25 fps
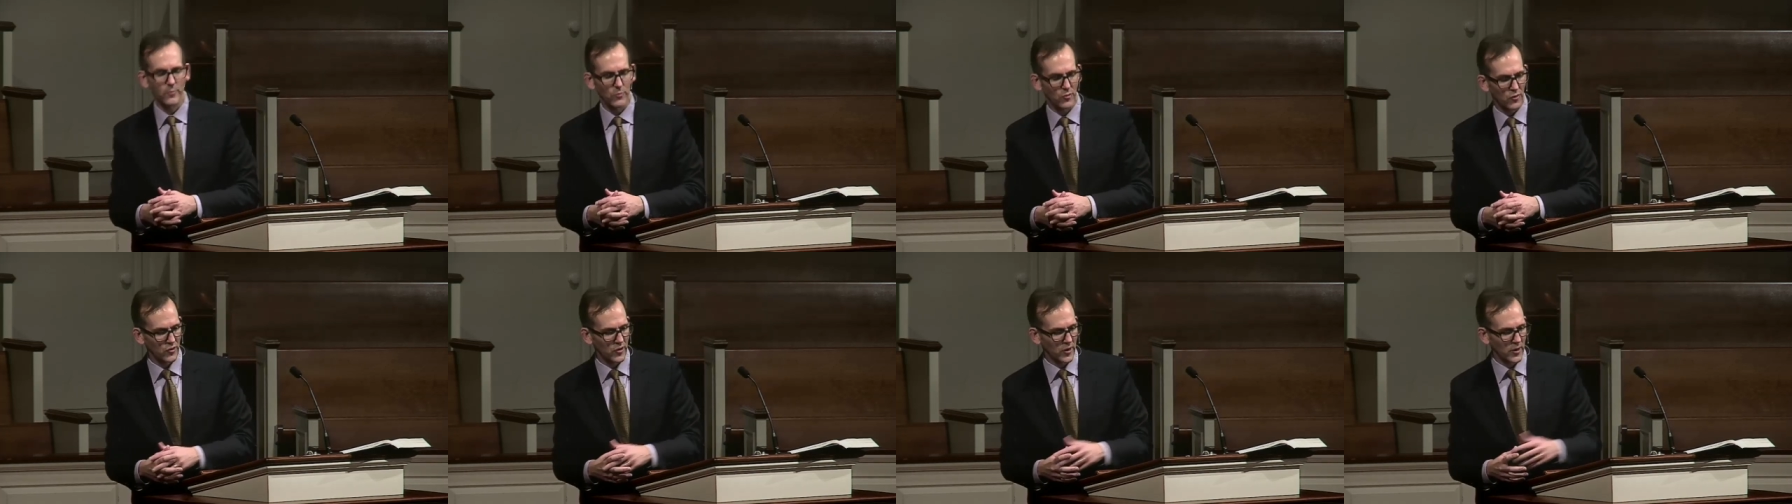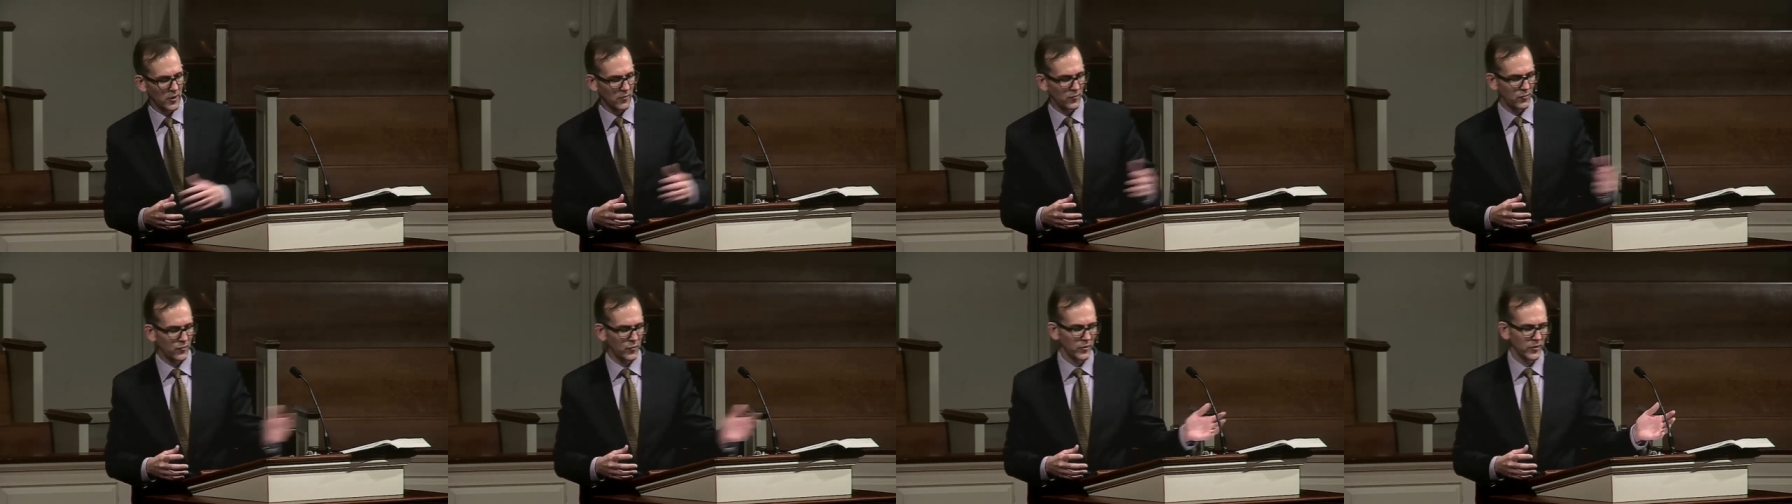
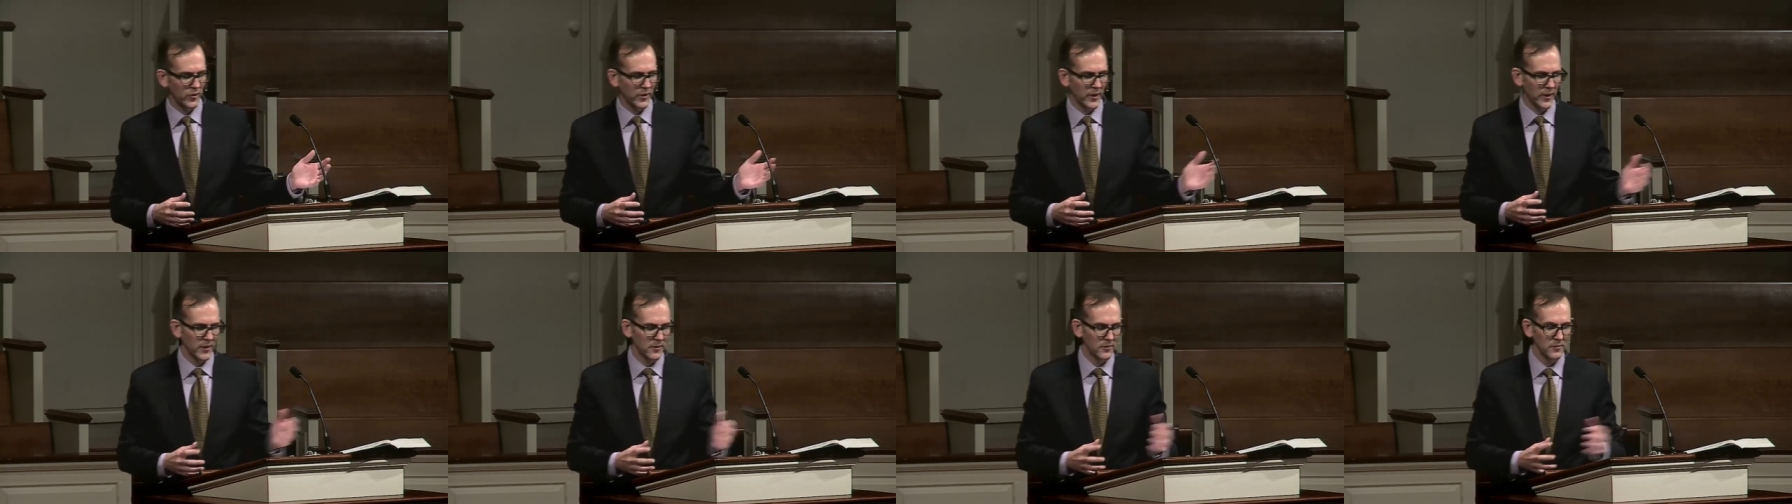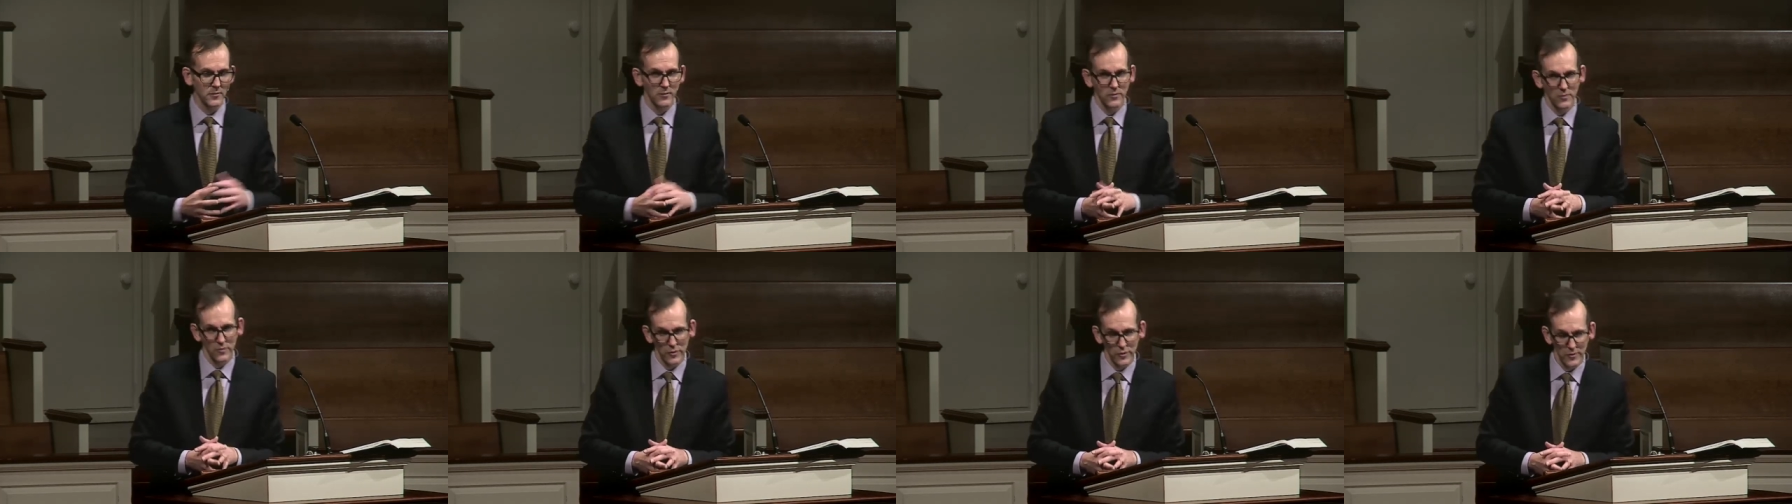himself with
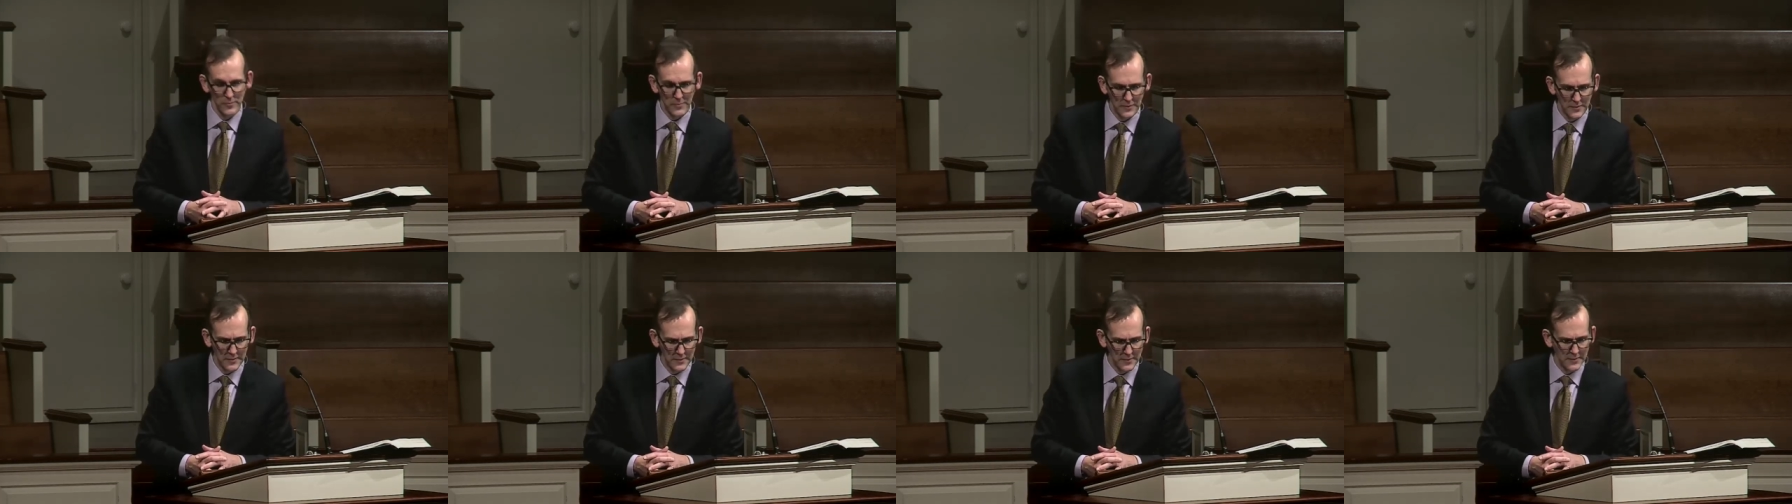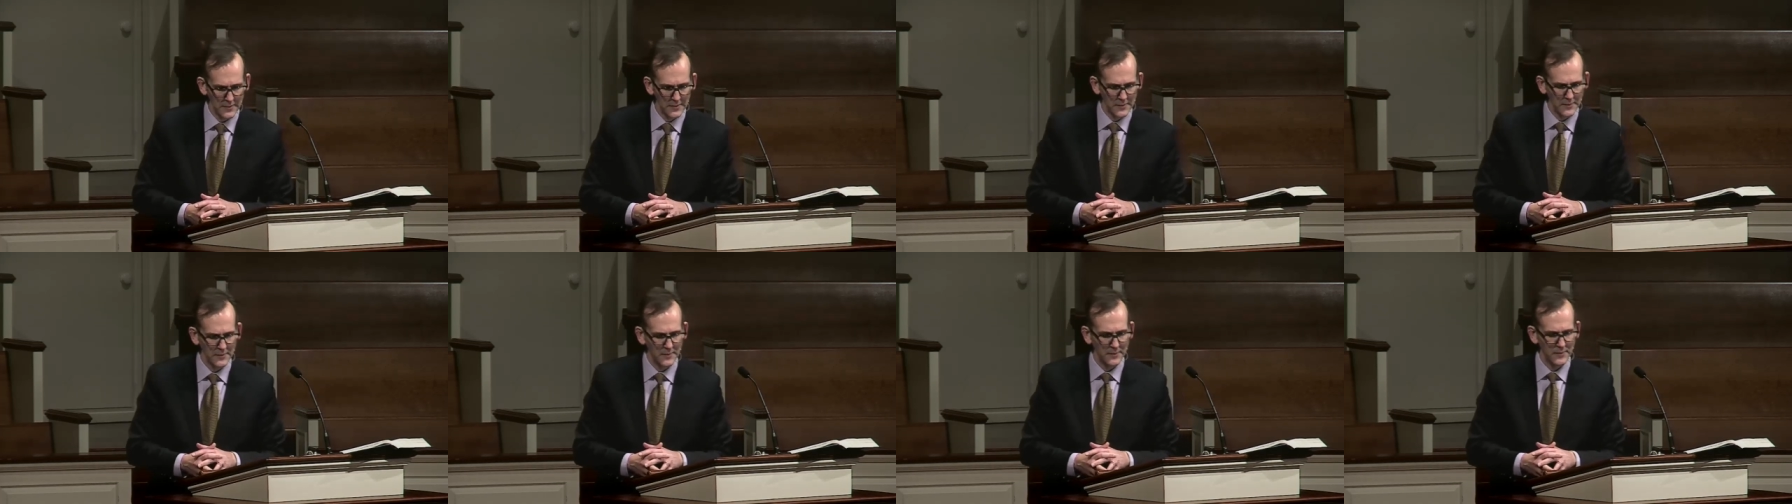that group.
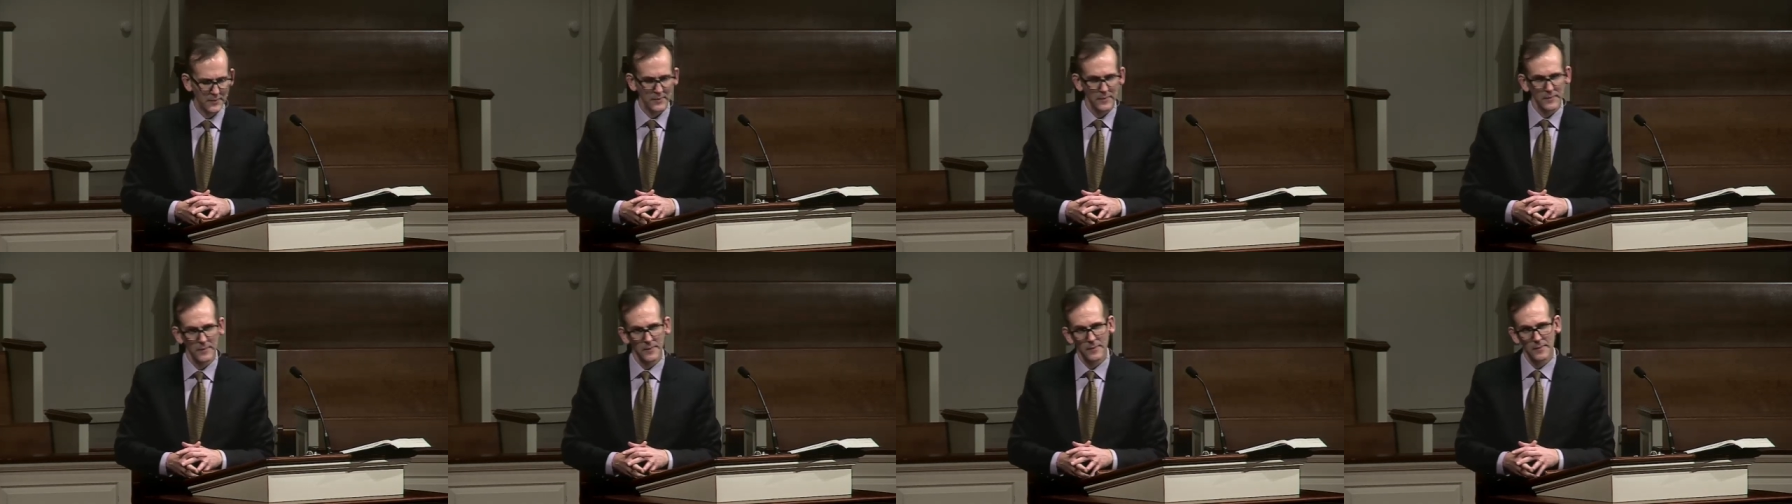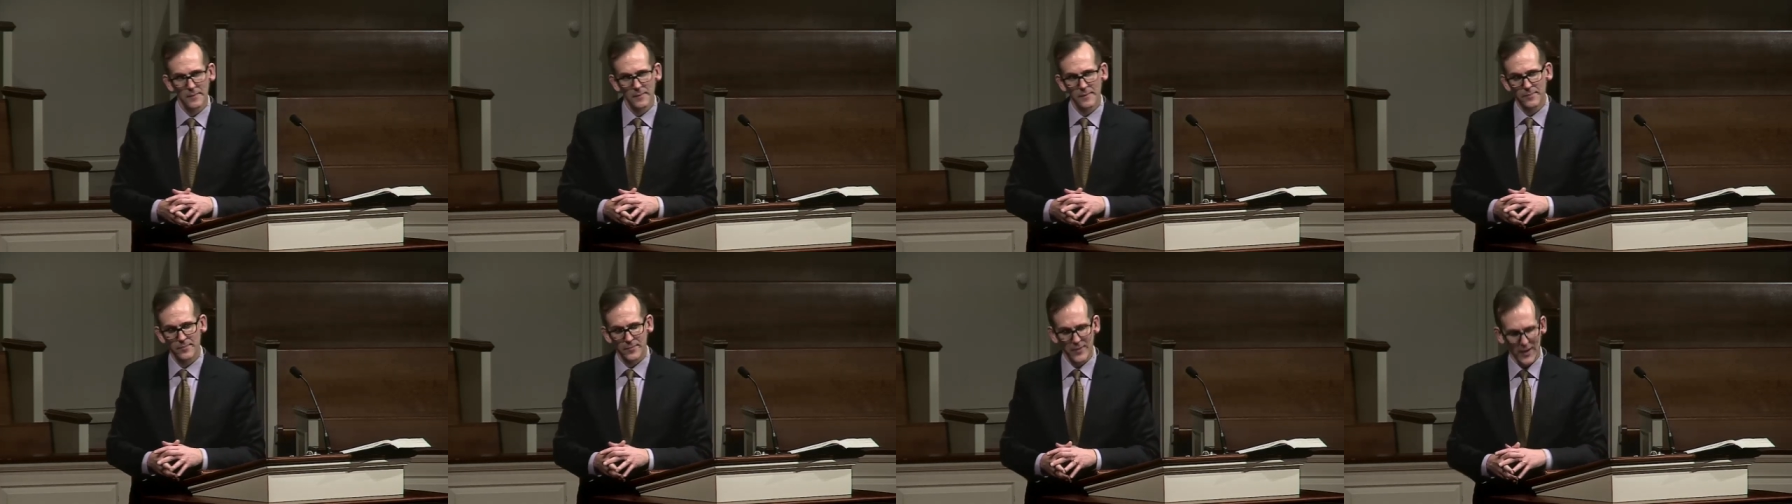
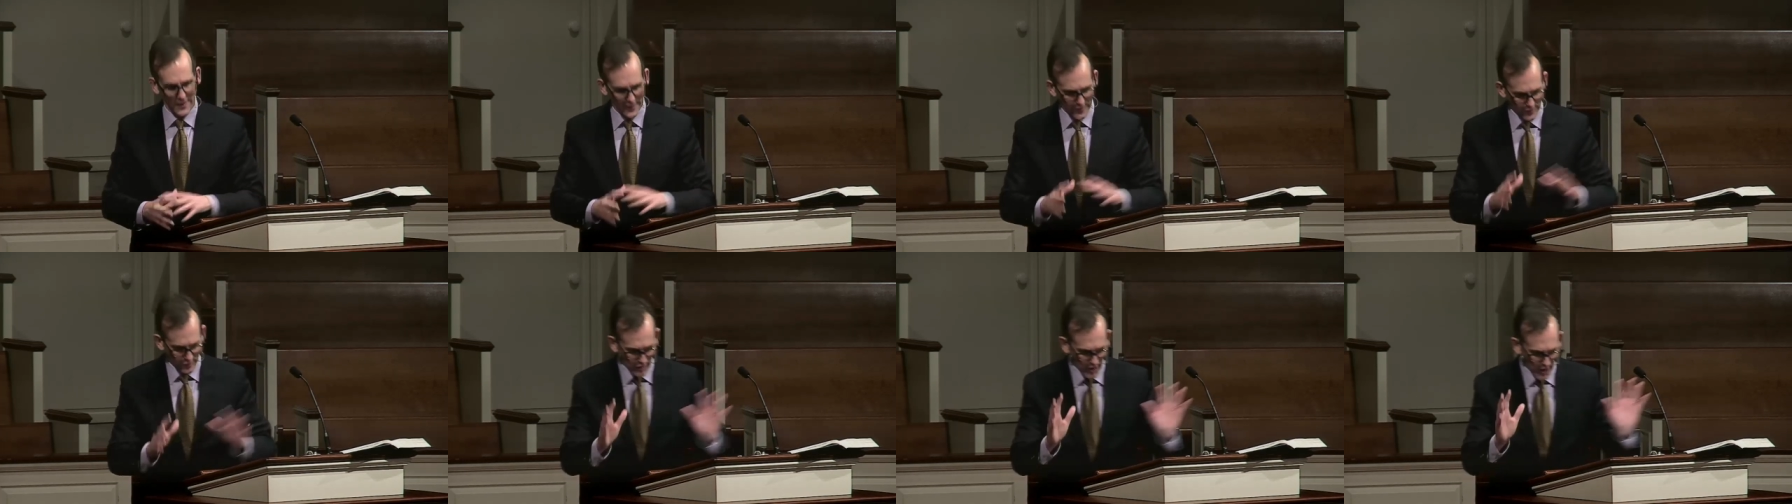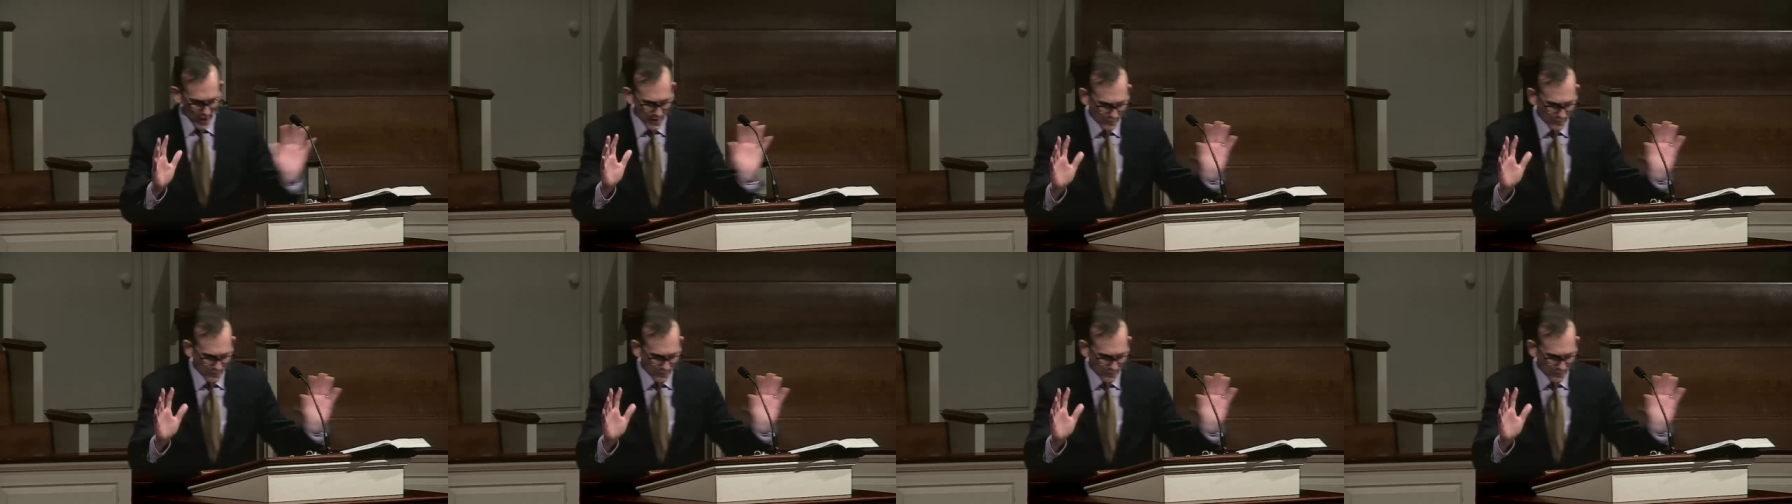And in